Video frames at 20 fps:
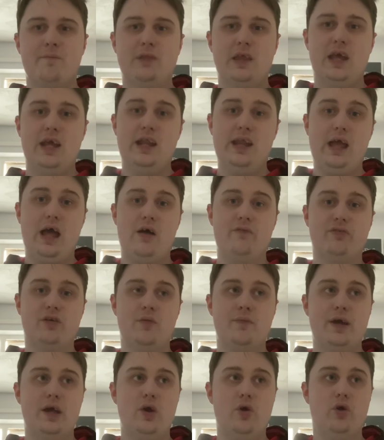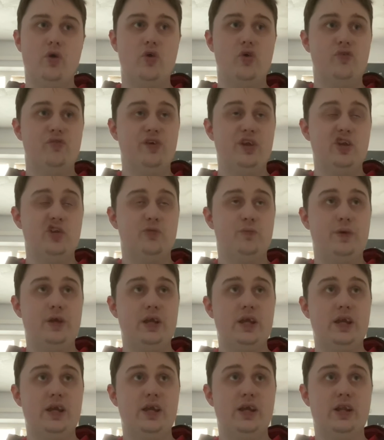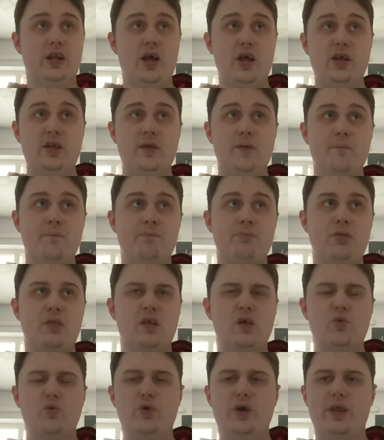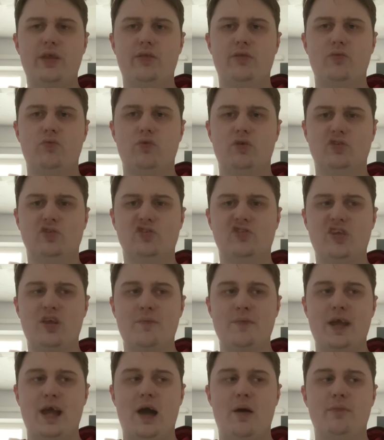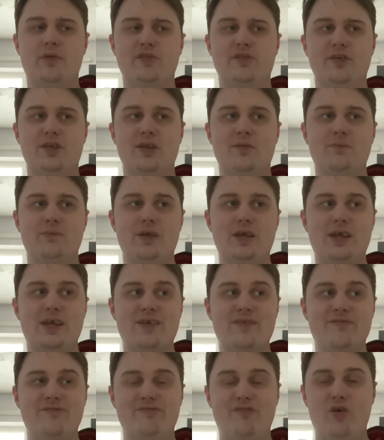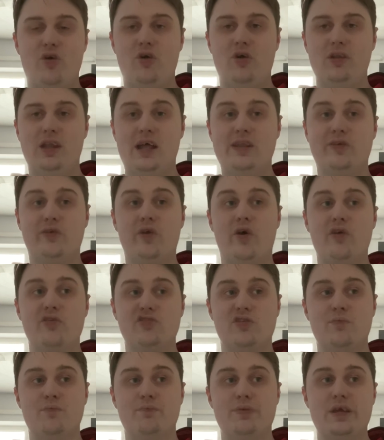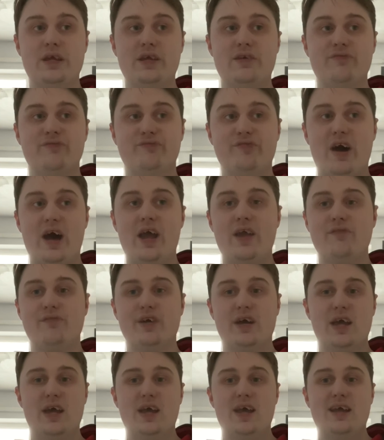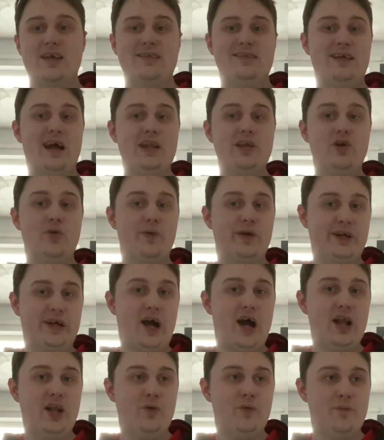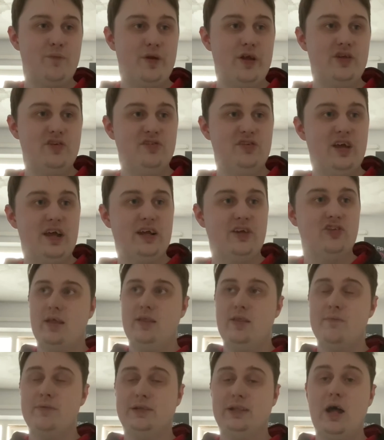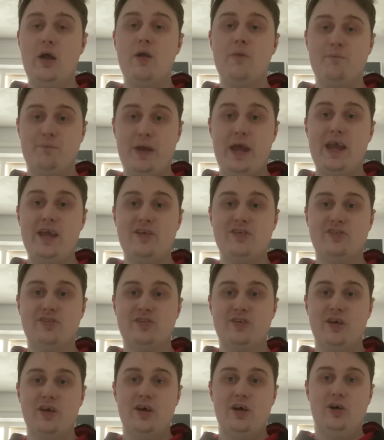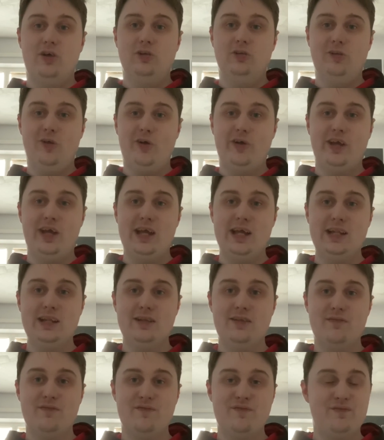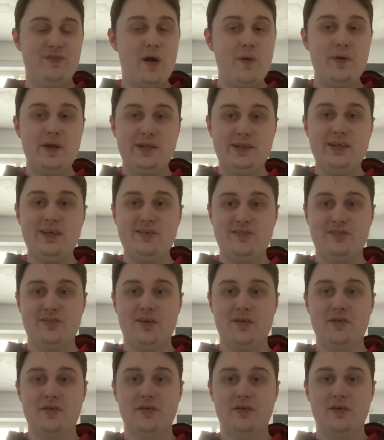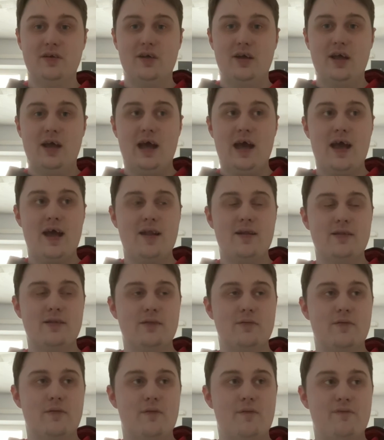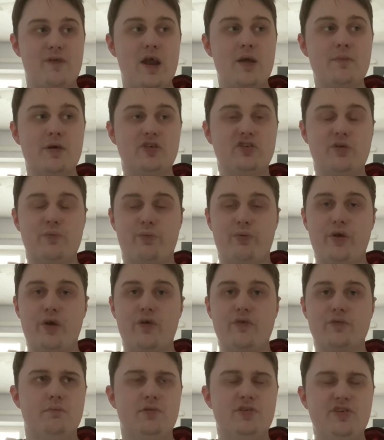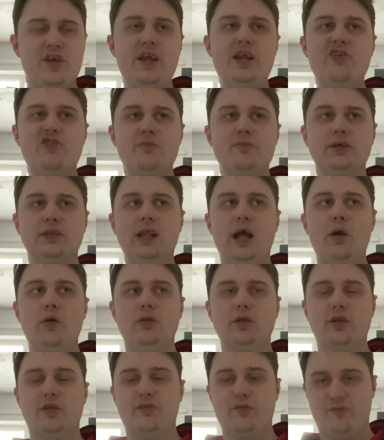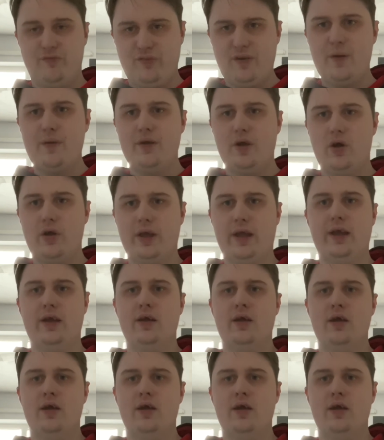in the Alfa Romeo, who finished P9, with Russell's teammate Hamilton in P4, Lando Norris in P5, Daniel Ricciardo in P6. The McLaren pace looking very decent and very much improved. Mercedes and McLaren looked very on it